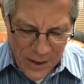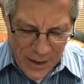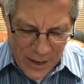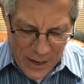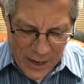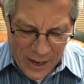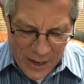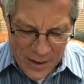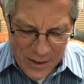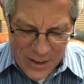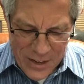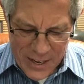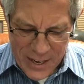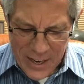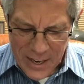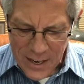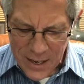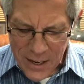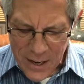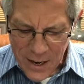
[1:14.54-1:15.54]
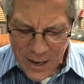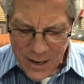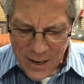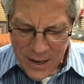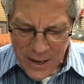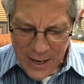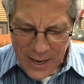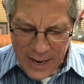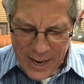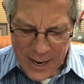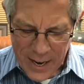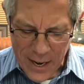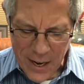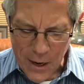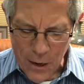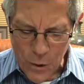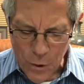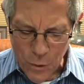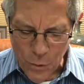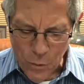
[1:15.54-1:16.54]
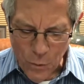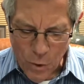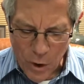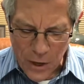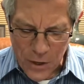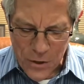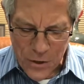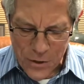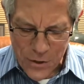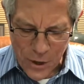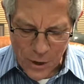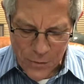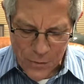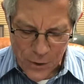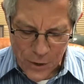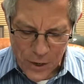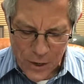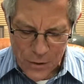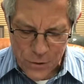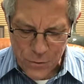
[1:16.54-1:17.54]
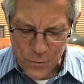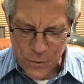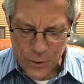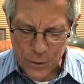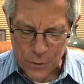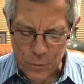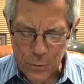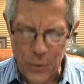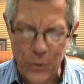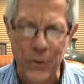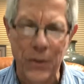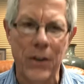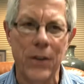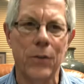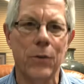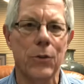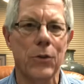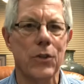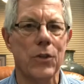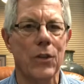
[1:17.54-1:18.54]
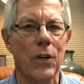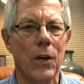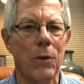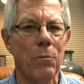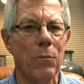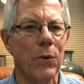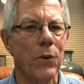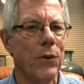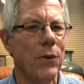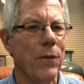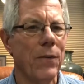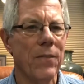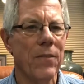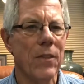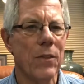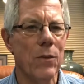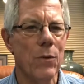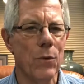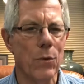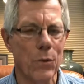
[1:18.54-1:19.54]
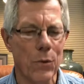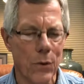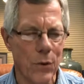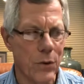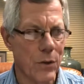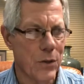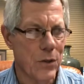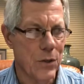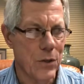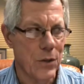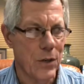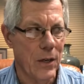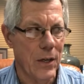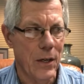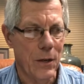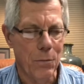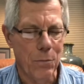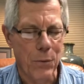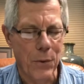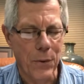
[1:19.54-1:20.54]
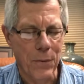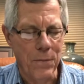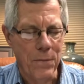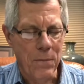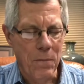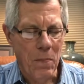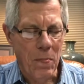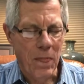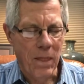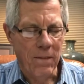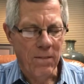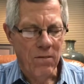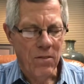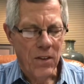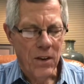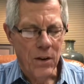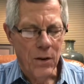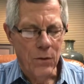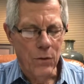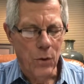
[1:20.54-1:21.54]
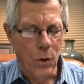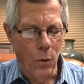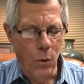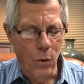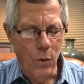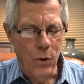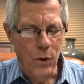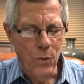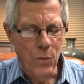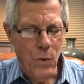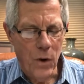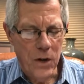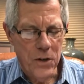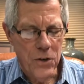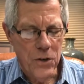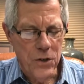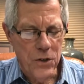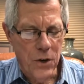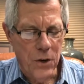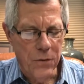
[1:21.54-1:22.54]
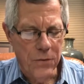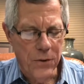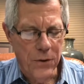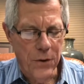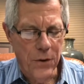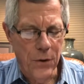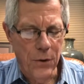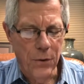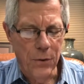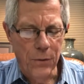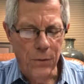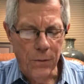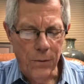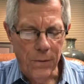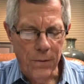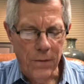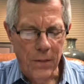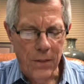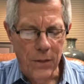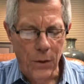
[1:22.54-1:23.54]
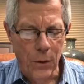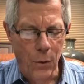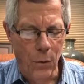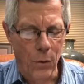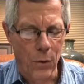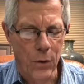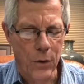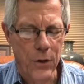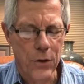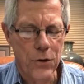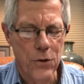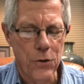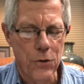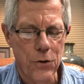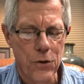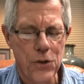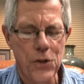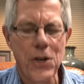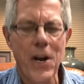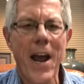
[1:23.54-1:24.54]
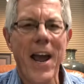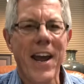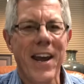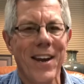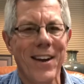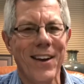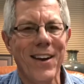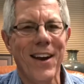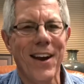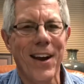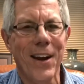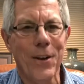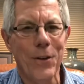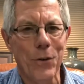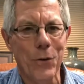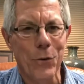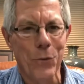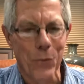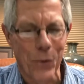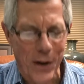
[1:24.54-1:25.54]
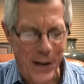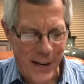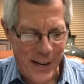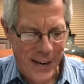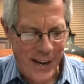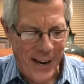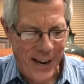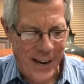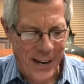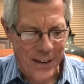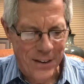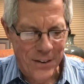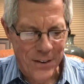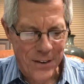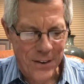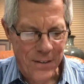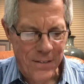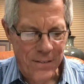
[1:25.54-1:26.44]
Indeed, he who watches over Israel will neither slumber nor sleep. The Lord watches over you. The Lord is your shade at your right hand.